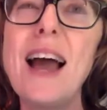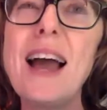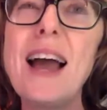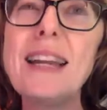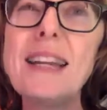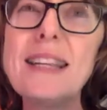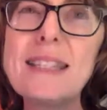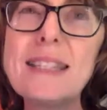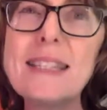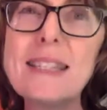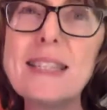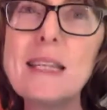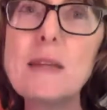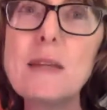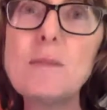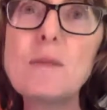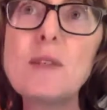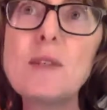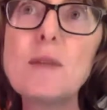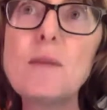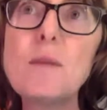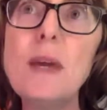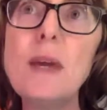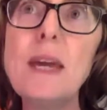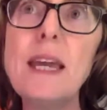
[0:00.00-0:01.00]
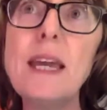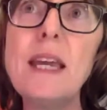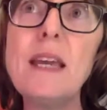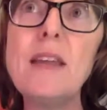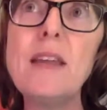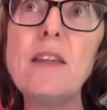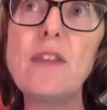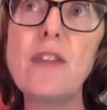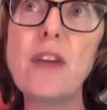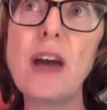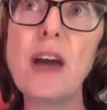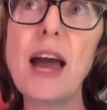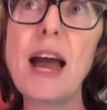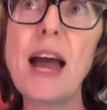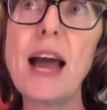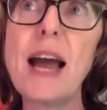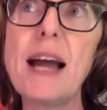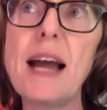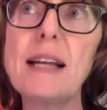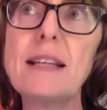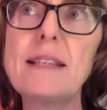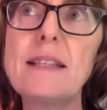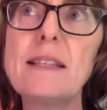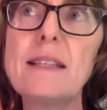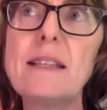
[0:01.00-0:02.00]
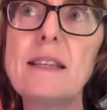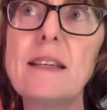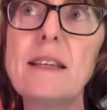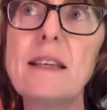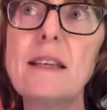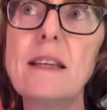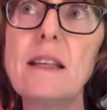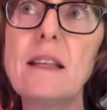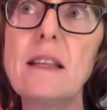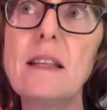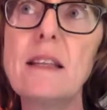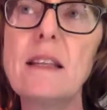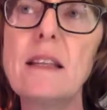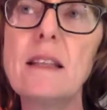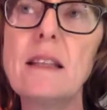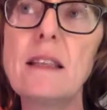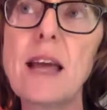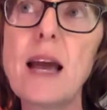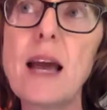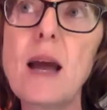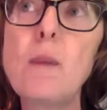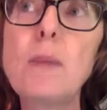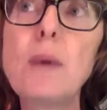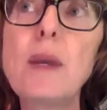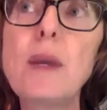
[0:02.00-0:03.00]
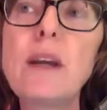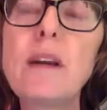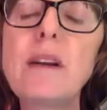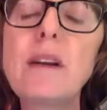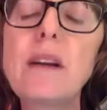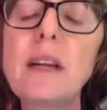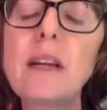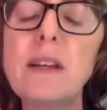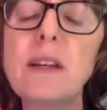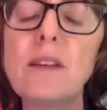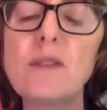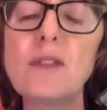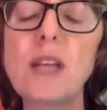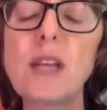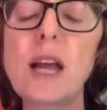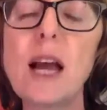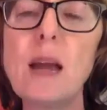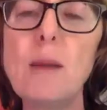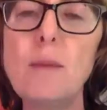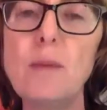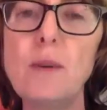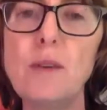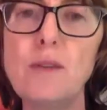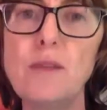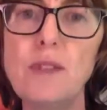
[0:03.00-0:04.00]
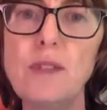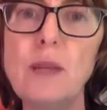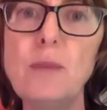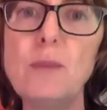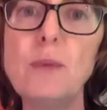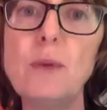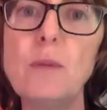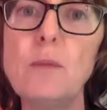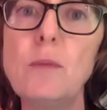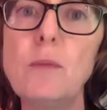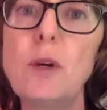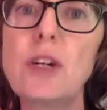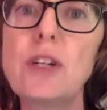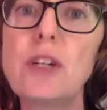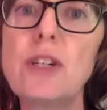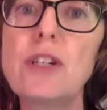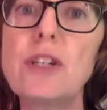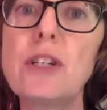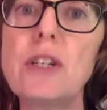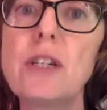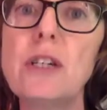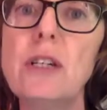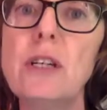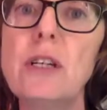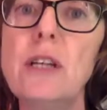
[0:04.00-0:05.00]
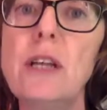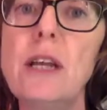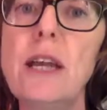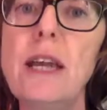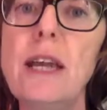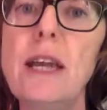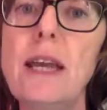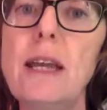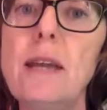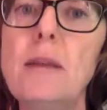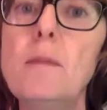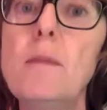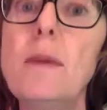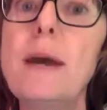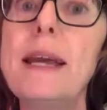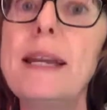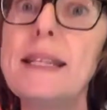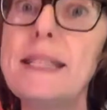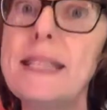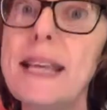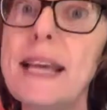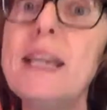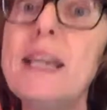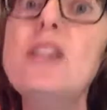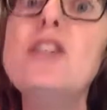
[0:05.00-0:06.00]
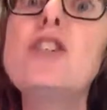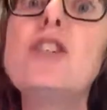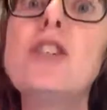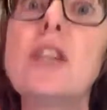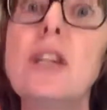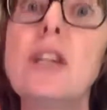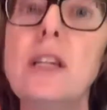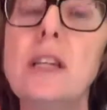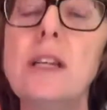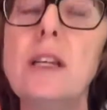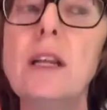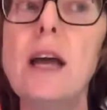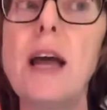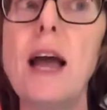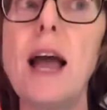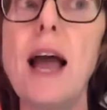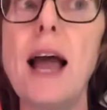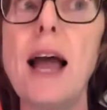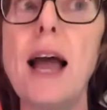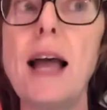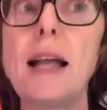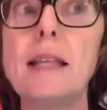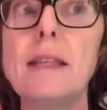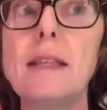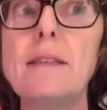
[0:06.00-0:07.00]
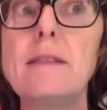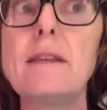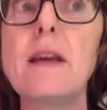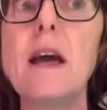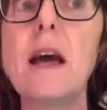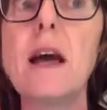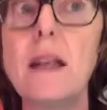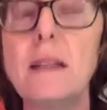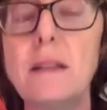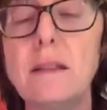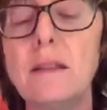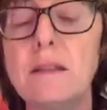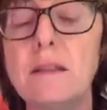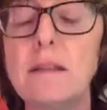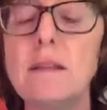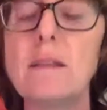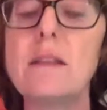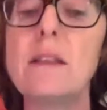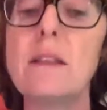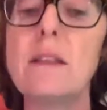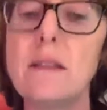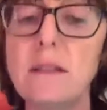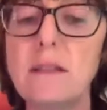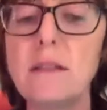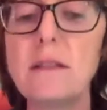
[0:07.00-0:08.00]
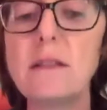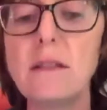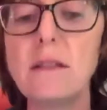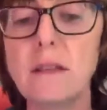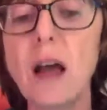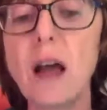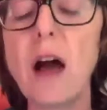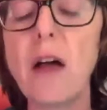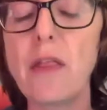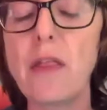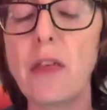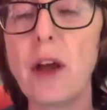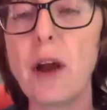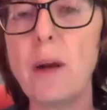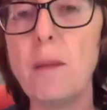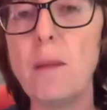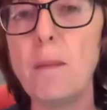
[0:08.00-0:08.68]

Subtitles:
it seemed to me that period of time of deep immersion in meditation and this other